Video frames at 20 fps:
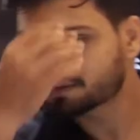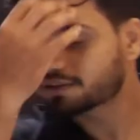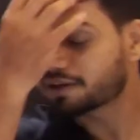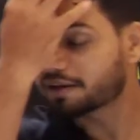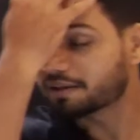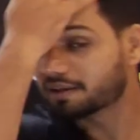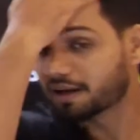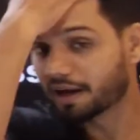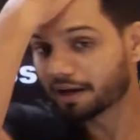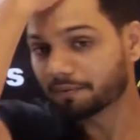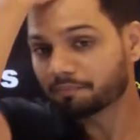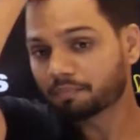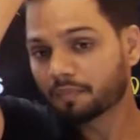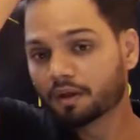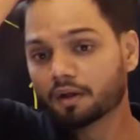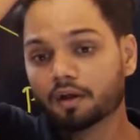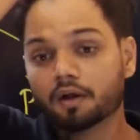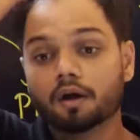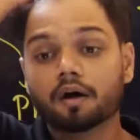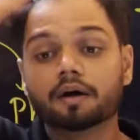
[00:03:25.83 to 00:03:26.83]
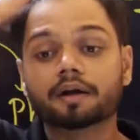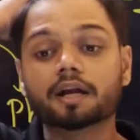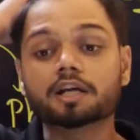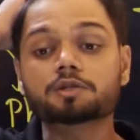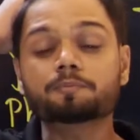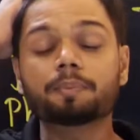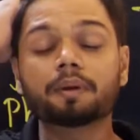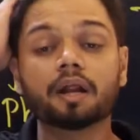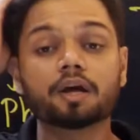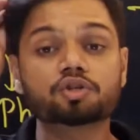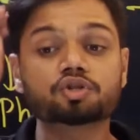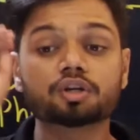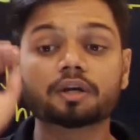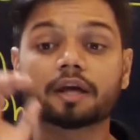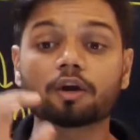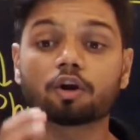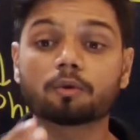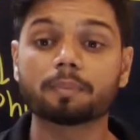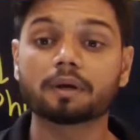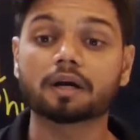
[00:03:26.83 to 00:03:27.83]
Kanya, hi. Respiration
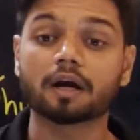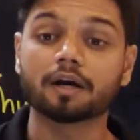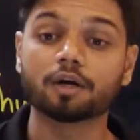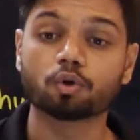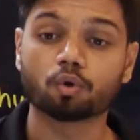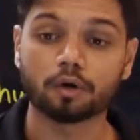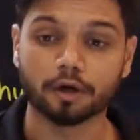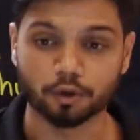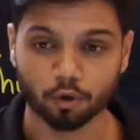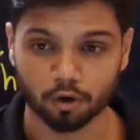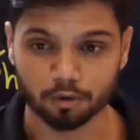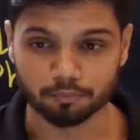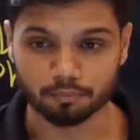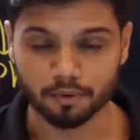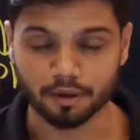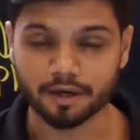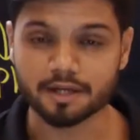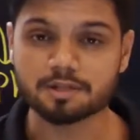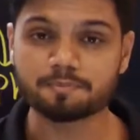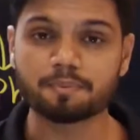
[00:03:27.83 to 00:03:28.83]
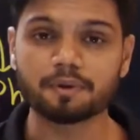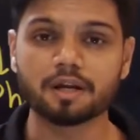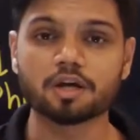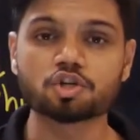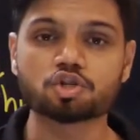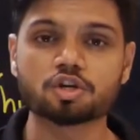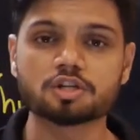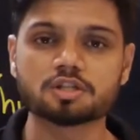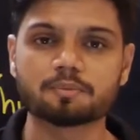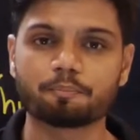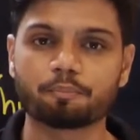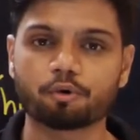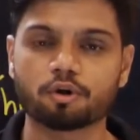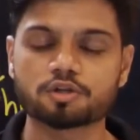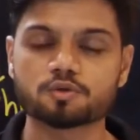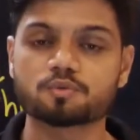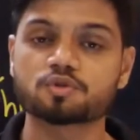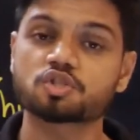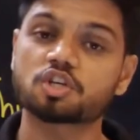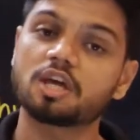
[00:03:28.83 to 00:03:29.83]
cannot be controlled at all. Respiration is a
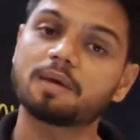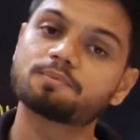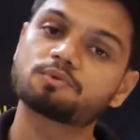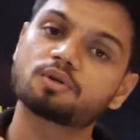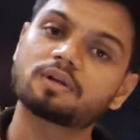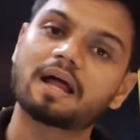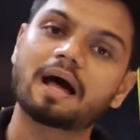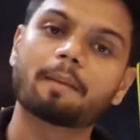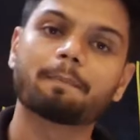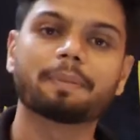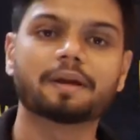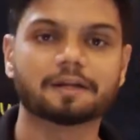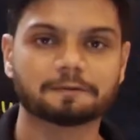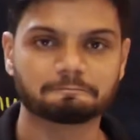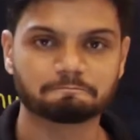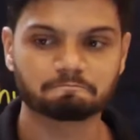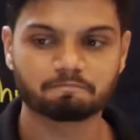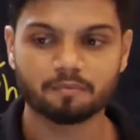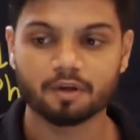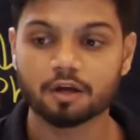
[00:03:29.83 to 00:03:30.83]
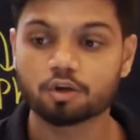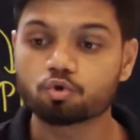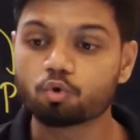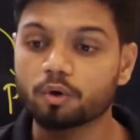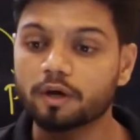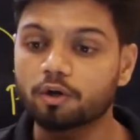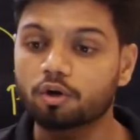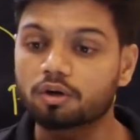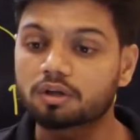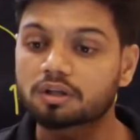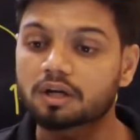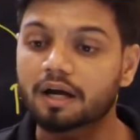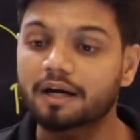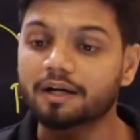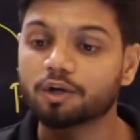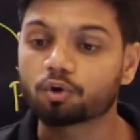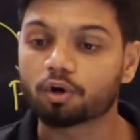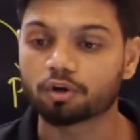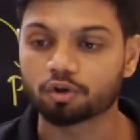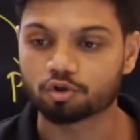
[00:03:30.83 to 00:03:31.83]
process which keeps on happening. You cannot
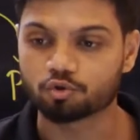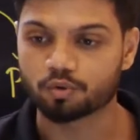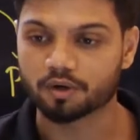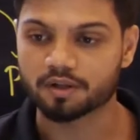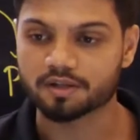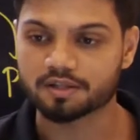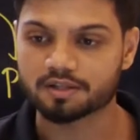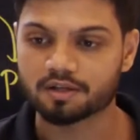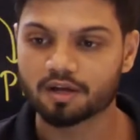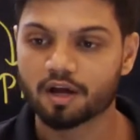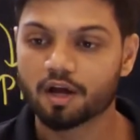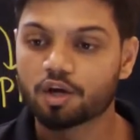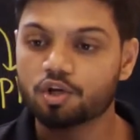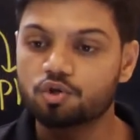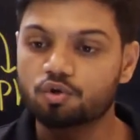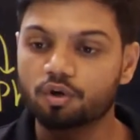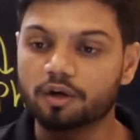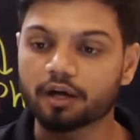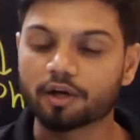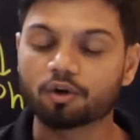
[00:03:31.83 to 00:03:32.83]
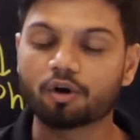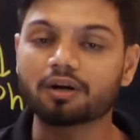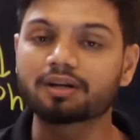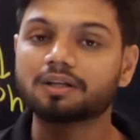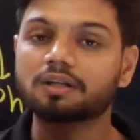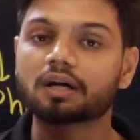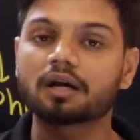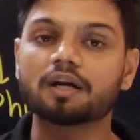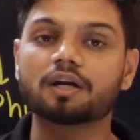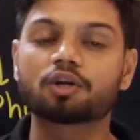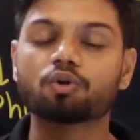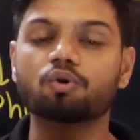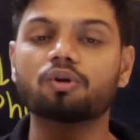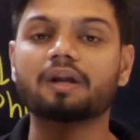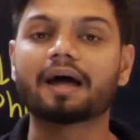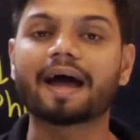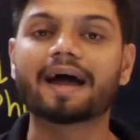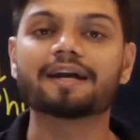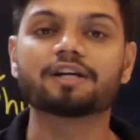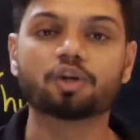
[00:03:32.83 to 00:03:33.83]
control at all, students. You cannot control
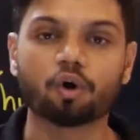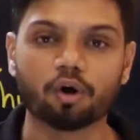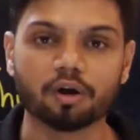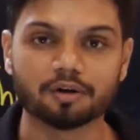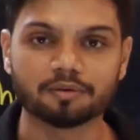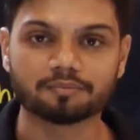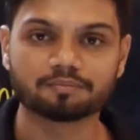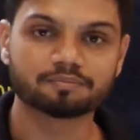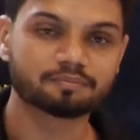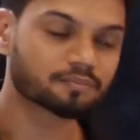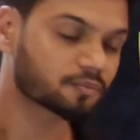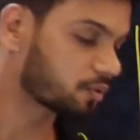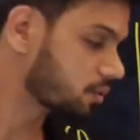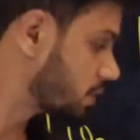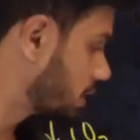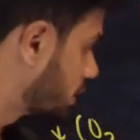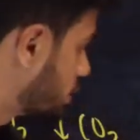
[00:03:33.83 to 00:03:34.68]
at all. Okay,